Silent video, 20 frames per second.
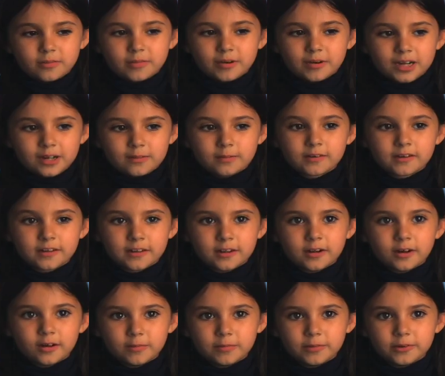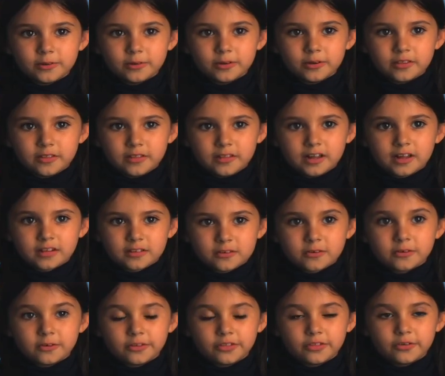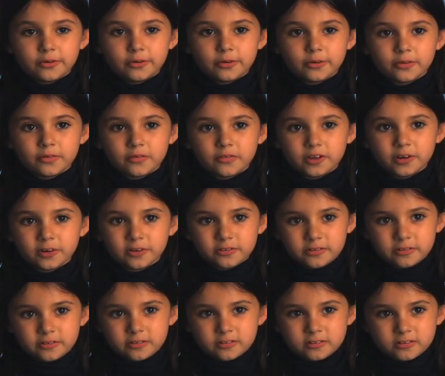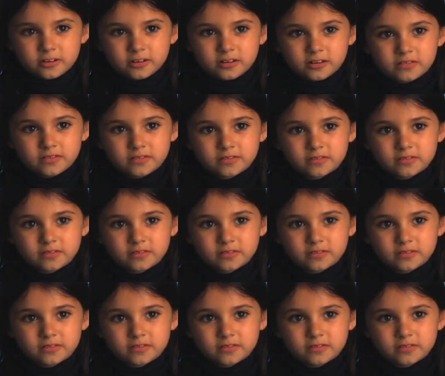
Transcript: The Bible can help you with lots going through your fears and stuff.